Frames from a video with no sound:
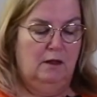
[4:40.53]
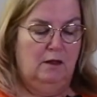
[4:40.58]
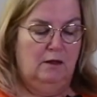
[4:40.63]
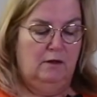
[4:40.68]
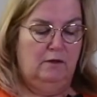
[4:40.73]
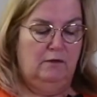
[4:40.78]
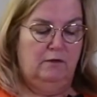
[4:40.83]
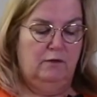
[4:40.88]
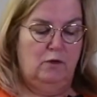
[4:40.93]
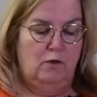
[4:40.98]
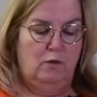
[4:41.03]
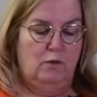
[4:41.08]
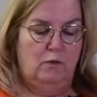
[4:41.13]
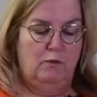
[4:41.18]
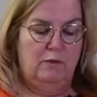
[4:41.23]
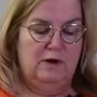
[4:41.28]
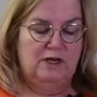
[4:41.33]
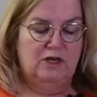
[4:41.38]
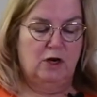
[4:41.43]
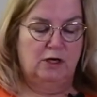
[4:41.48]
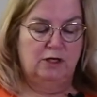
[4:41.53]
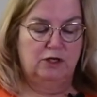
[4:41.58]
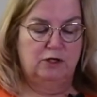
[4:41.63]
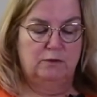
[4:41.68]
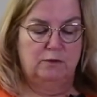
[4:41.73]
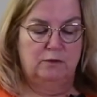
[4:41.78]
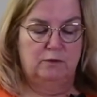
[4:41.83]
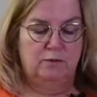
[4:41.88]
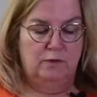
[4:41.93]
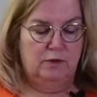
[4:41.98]
So we taught
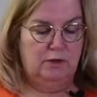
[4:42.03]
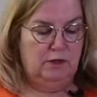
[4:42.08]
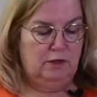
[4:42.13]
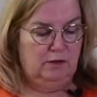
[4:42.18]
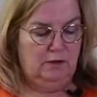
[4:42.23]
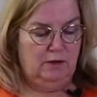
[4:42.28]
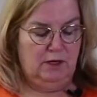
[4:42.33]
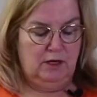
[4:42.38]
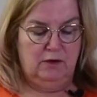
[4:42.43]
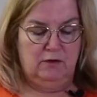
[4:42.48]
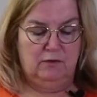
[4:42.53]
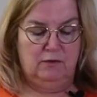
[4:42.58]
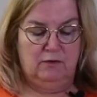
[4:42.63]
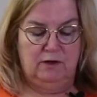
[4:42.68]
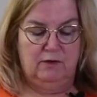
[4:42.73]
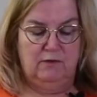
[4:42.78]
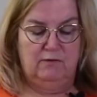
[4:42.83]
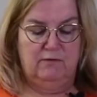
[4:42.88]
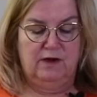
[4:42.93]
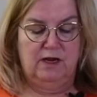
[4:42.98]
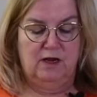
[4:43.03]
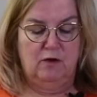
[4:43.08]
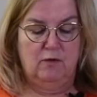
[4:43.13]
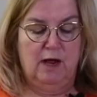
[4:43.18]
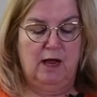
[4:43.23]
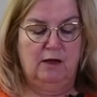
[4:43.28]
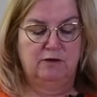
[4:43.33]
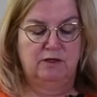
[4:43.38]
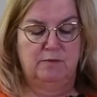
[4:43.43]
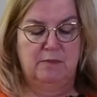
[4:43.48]
you in an earlier video
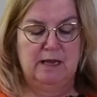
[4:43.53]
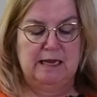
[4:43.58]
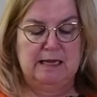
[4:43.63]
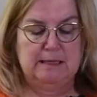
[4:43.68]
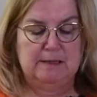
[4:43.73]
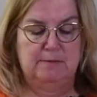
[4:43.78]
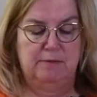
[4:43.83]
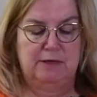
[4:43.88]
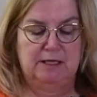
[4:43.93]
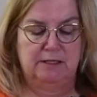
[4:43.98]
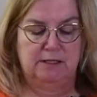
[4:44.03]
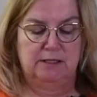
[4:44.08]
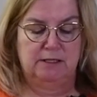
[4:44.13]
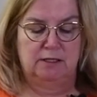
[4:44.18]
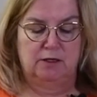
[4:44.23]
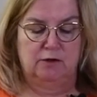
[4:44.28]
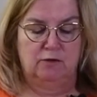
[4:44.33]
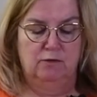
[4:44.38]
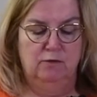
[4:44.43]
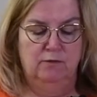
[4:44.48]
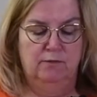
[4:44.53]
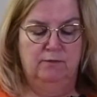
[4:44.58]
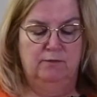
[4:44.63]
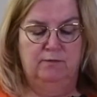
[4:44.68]
how to make the pizza dough.